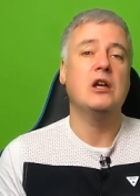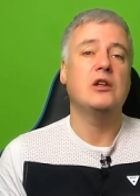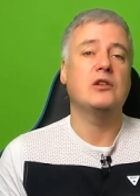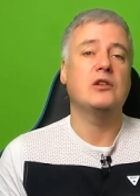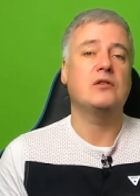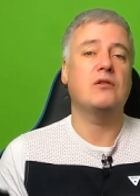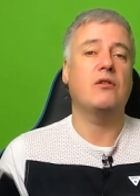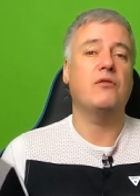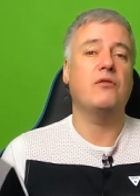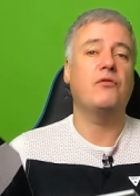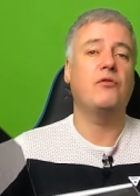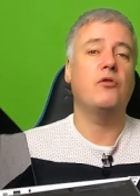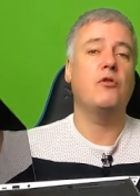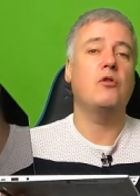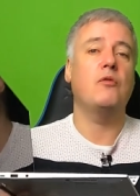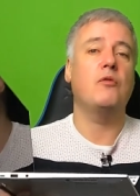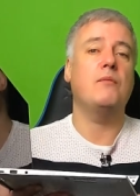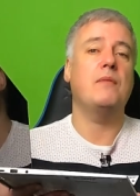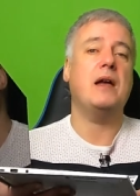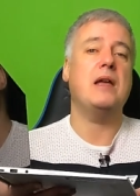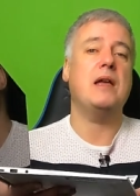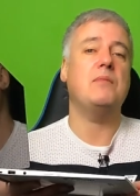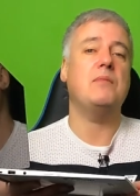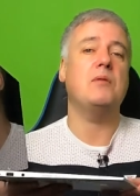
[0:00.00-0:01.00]
So I thought
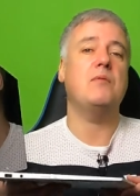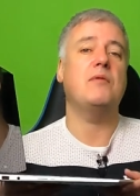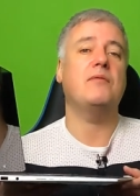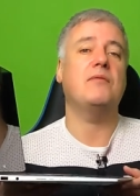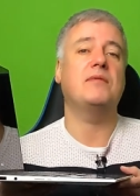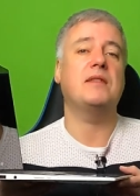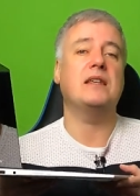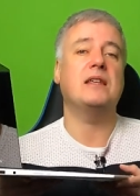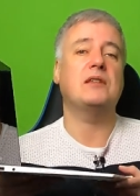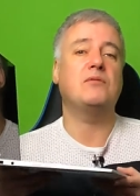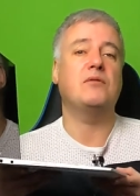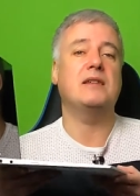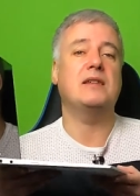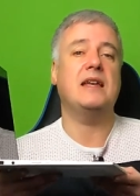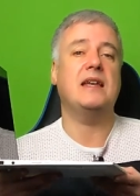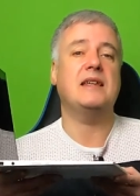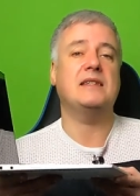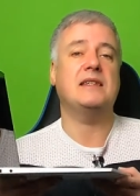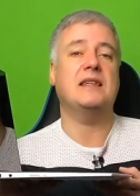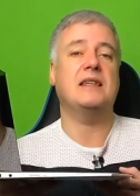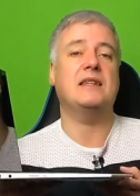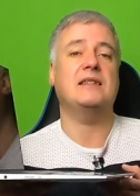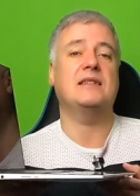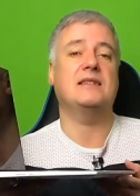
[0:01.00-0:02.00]
maybe with this, with the
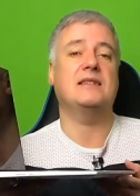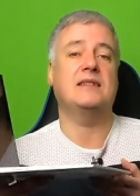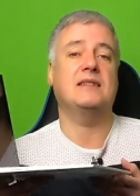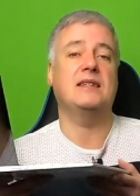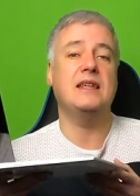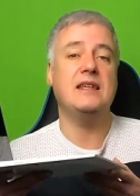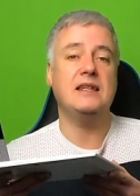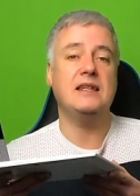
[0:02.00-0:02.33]
S S D